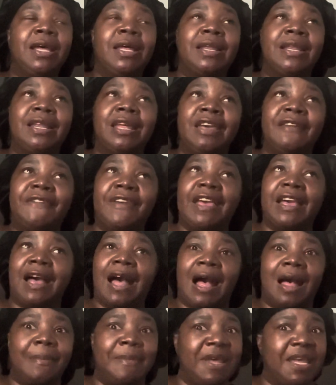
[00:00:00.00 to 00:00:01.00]
leaving
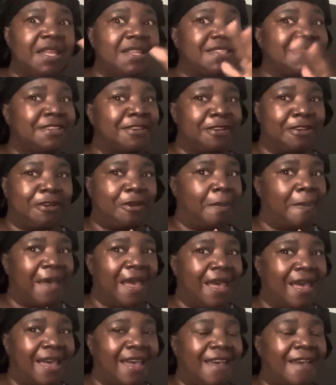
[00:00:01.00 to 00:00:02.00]
comments, good or
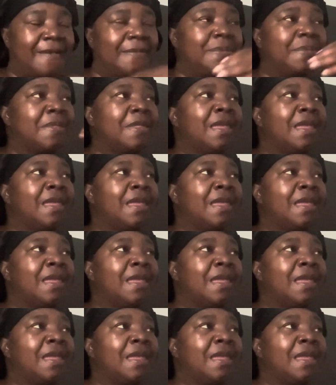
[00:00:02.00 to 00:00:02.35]
bad,